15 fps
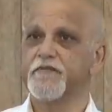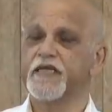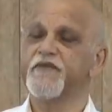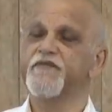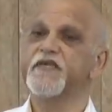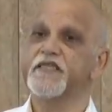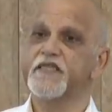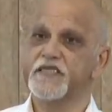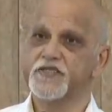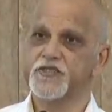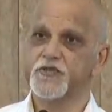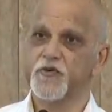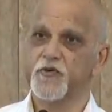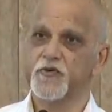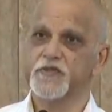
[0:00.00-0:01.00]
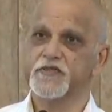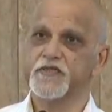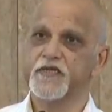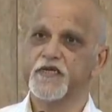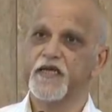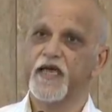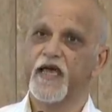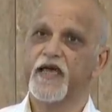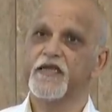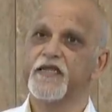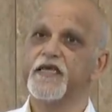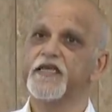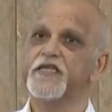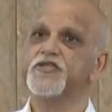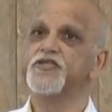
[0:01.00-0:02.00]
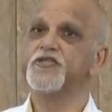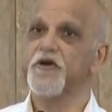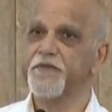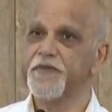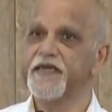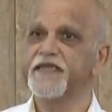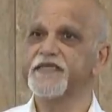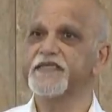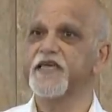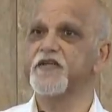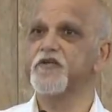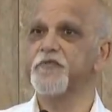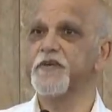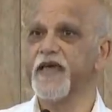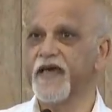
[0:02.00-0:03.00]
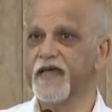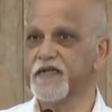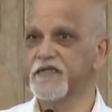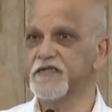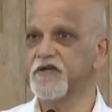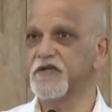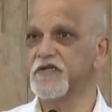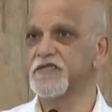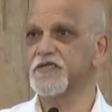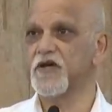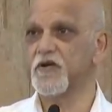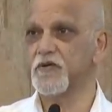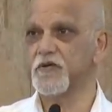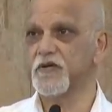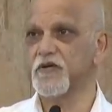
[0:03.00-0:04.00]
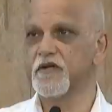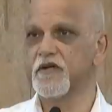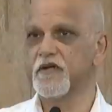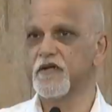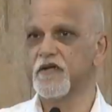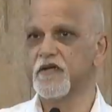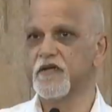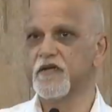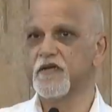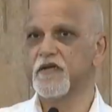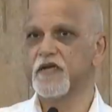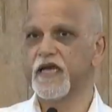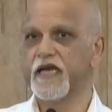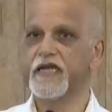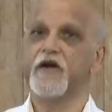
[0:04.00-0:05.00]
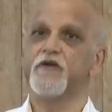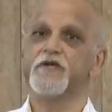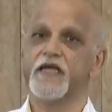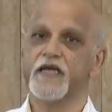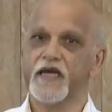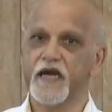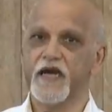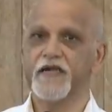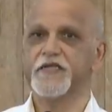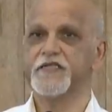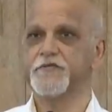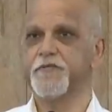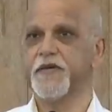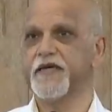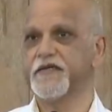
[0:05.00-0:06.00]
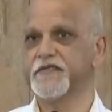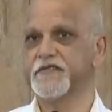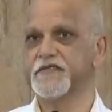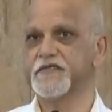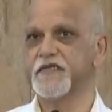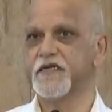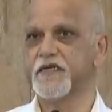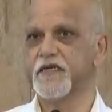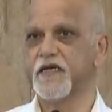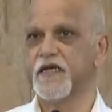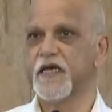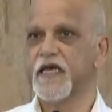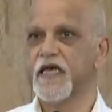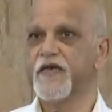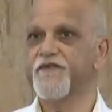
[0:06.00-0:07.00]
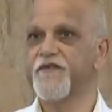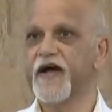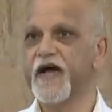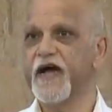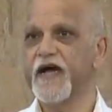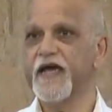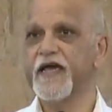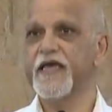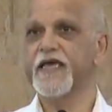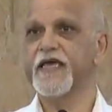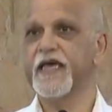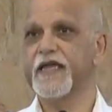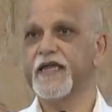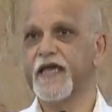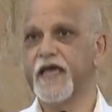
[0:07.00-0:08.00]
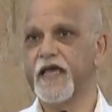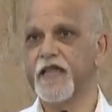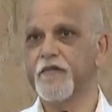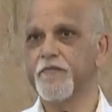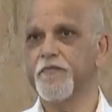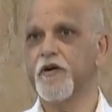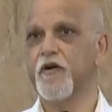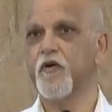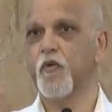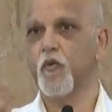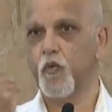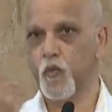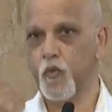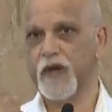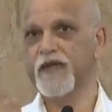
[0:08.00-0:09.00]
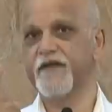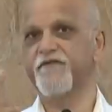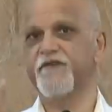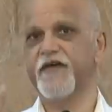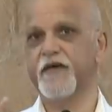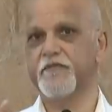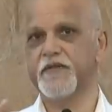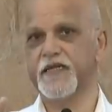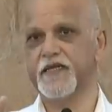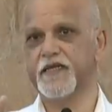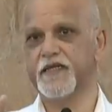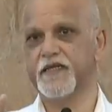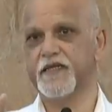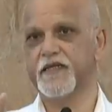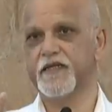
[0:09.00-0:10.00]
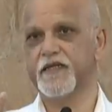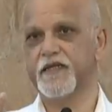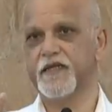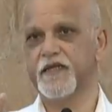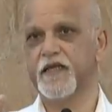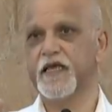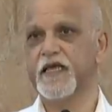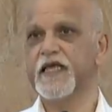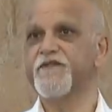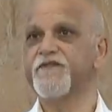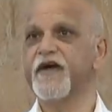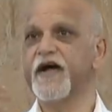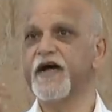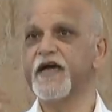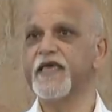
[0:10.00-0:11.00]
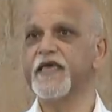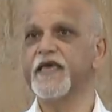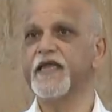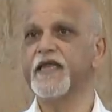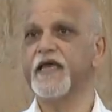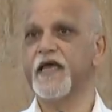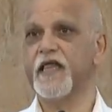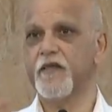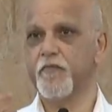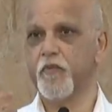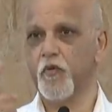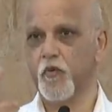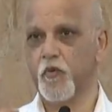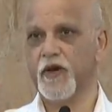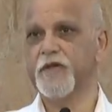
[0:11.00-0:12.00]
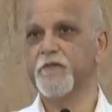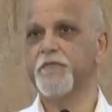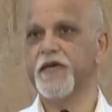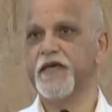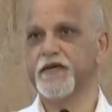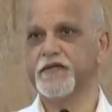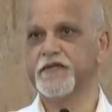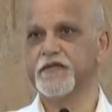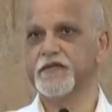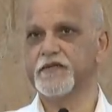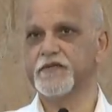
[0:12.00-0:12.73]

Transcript: giving these talks, and each topic is going to be handled on its own. And I would encourage parents If I can help one family, if I can help one parent,